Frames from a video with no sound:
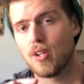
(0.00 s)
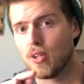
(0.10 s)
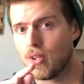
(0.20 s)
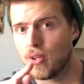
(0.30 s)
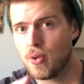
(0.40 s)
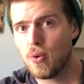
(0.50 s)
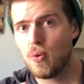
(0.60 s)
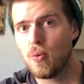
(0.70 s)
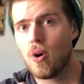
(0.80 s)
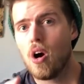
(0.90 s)

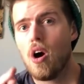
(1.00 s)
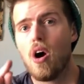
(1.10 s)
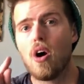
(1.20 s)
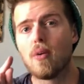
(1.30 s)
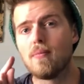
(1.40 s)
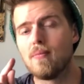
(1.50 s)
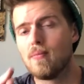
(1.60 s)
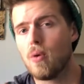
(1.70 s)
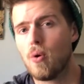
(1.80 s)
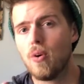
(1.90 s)
You are
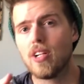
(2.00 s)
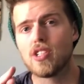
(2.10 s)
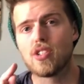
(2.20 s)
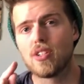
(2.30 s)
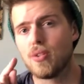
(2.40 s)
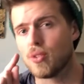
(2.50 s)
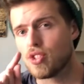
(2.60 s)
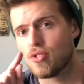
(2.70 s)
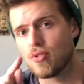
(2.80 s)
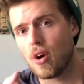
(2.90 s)
more, and you are
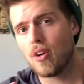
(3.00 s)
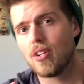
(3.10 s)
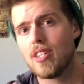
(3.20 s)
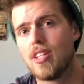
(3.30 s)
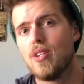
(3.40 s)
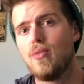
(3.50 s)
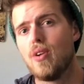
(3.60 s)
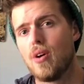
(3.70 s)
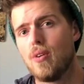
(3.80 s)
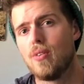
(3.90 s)
stronger than you
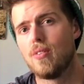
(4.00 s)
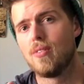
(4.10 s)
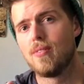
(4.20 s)
know.